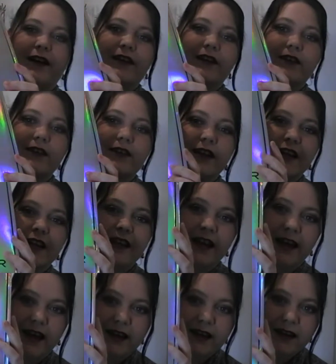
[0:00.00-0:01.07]
Look at
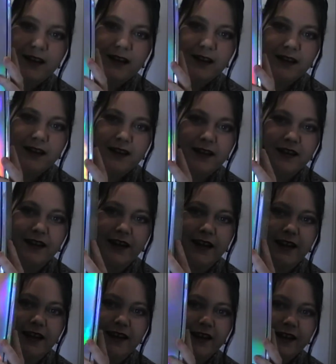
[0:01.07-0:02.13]
that.
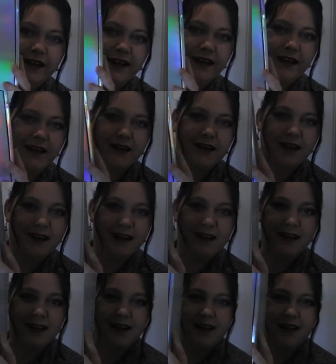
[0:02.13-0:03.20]
Like,
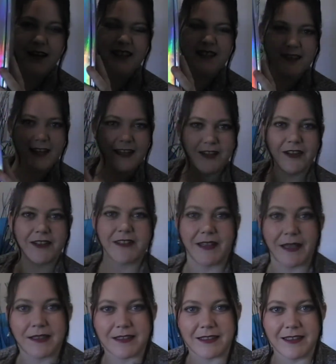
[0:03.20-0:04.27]
is that not
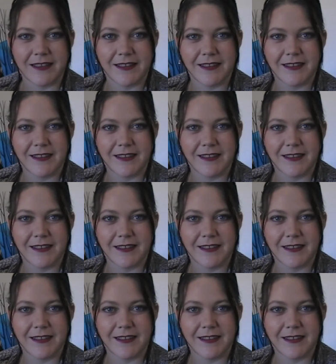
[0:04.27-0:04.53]
sexy?